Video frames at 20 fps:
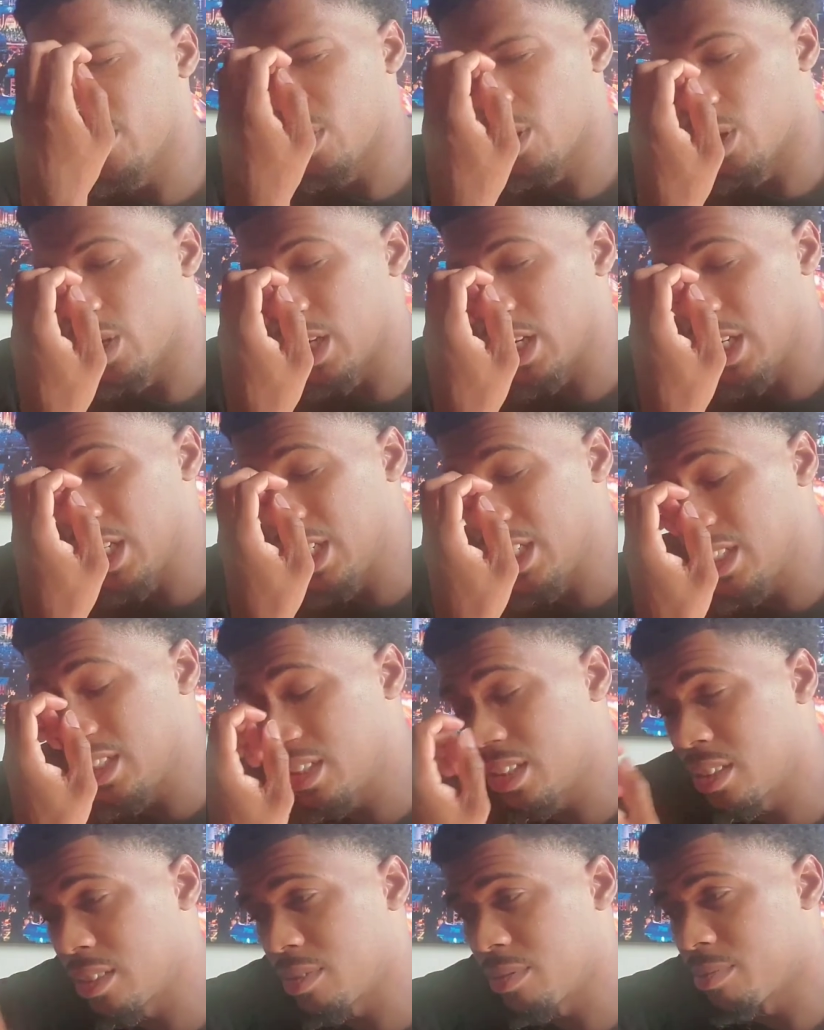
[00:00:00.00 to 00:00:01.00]
or at
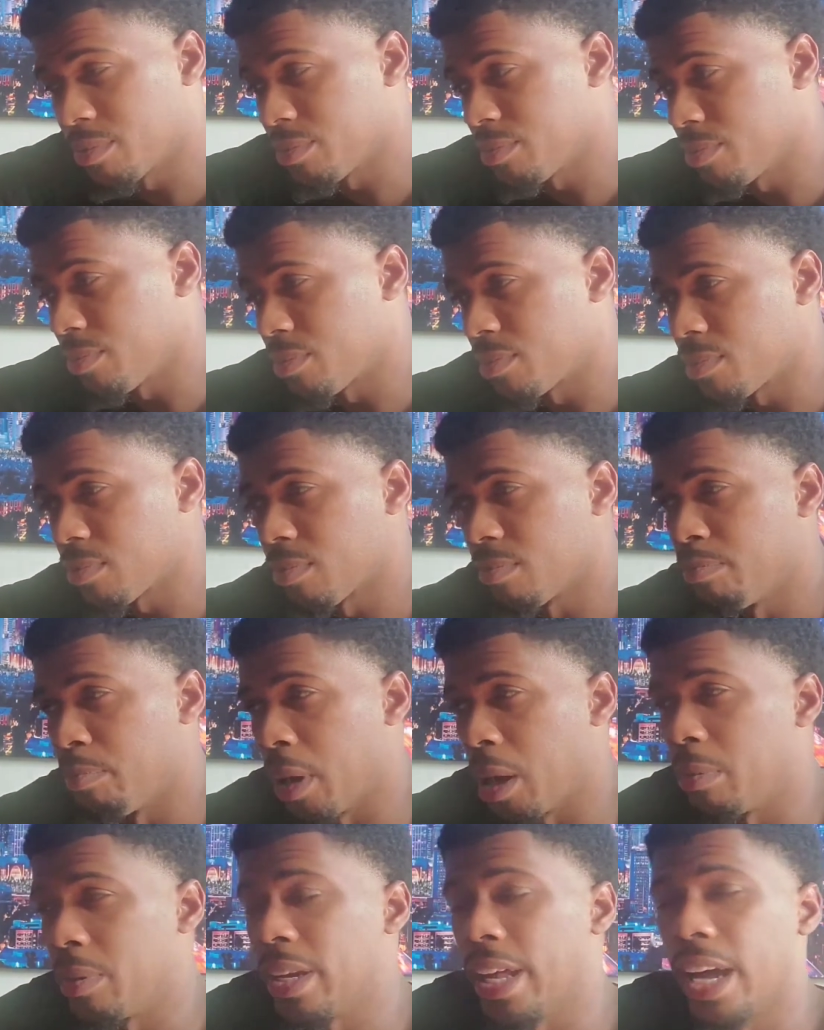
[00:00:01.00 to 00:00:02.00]
least
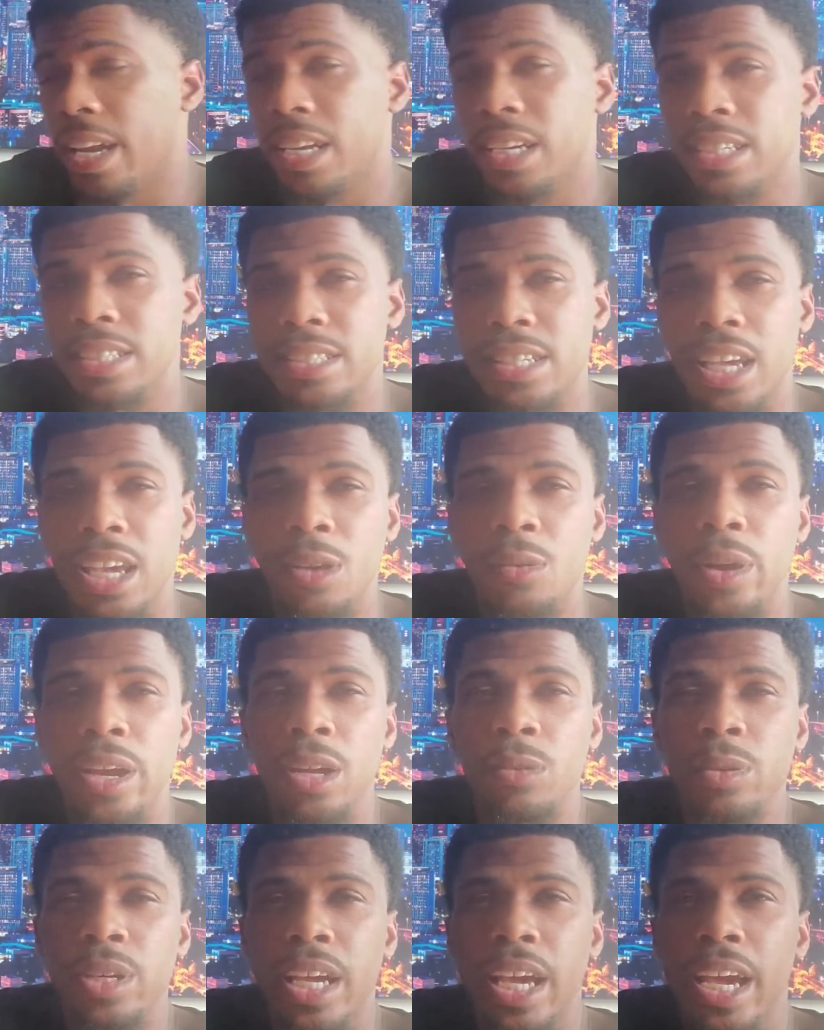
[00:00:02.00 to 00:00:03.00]
maybe not in the same way
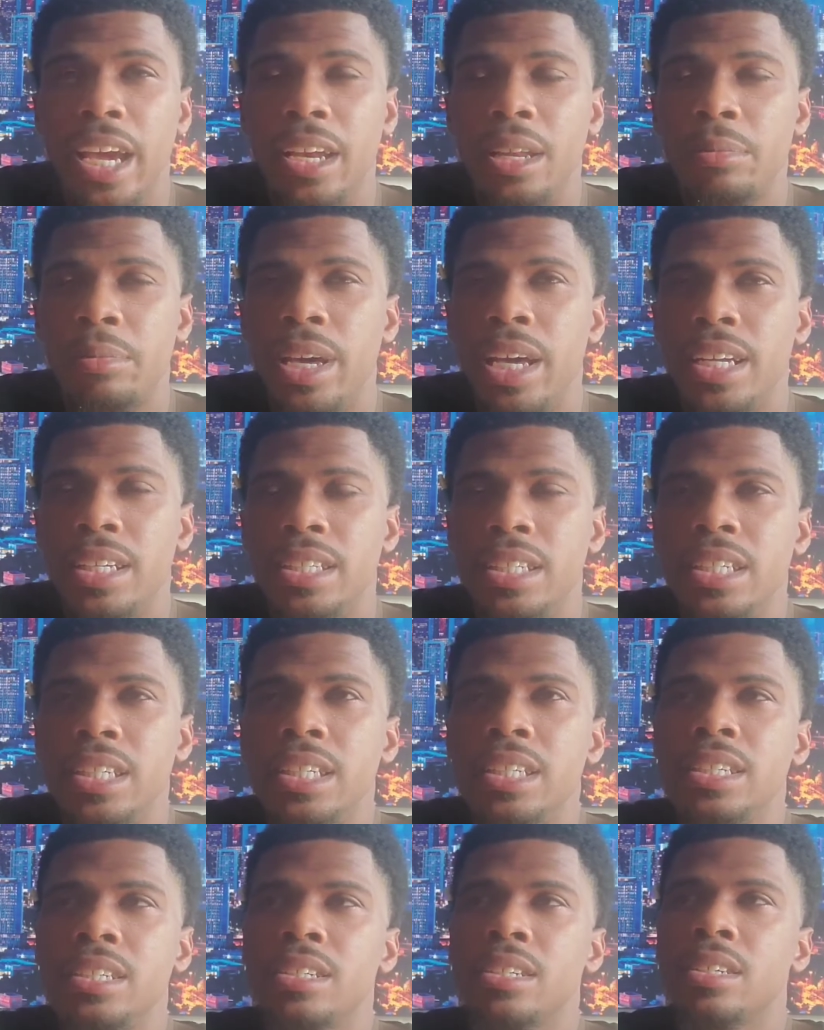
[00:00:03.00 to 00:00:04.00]
that we had it back
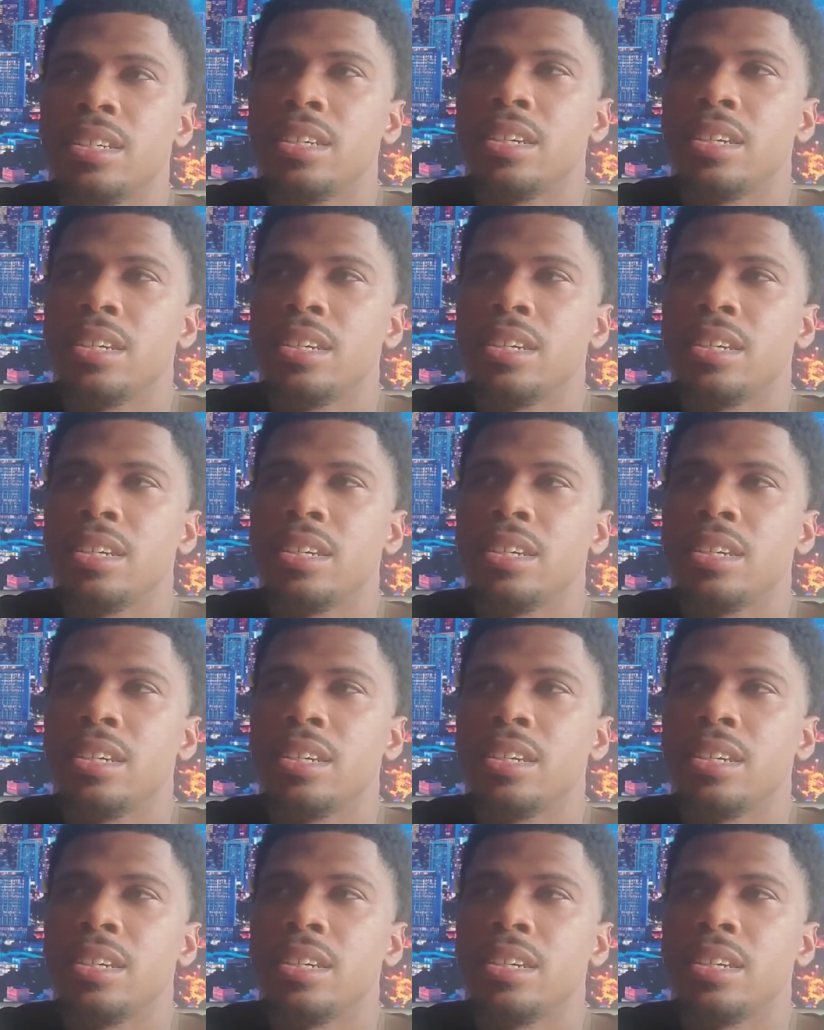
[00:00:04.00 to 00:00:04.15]
then.